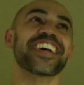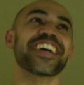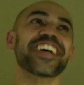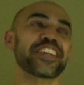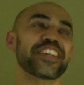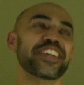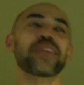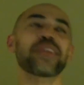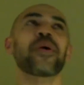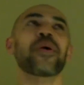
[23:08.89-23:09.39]

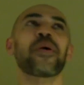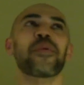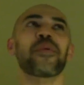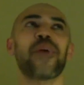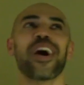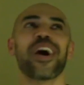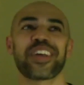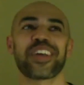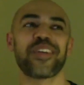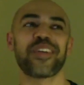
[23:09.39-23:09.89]
you won't
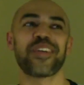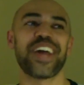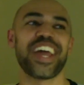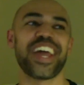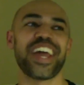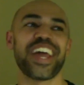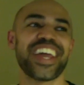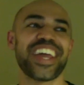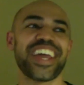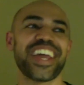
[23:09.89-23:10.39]
walk
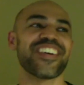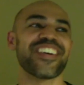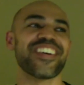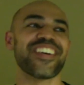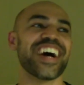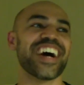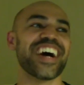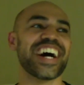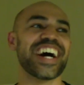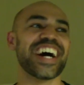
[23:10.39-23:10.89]
away
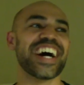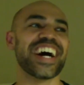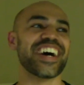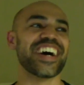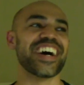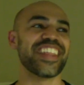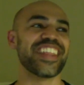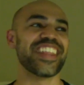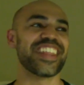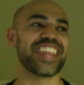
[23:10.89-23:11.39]

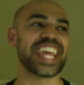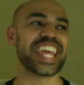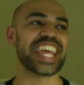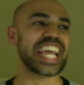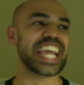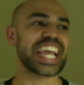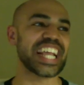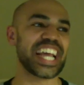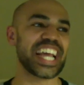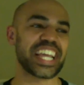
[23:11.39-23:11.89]

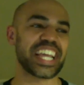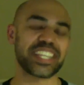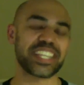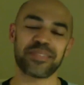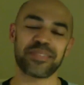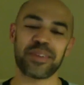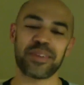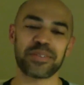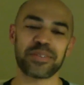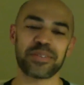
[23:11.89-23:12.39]
thinking like it's the
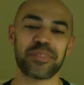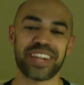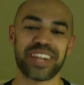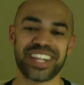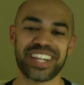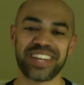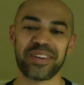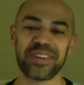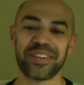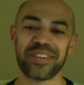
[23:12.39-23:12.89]
most
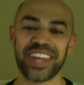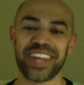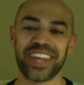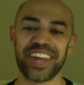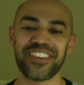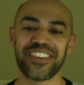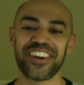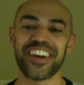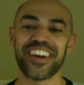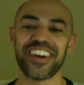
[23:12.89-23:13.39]
brilliant movie
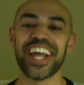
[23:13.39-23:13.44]
ever.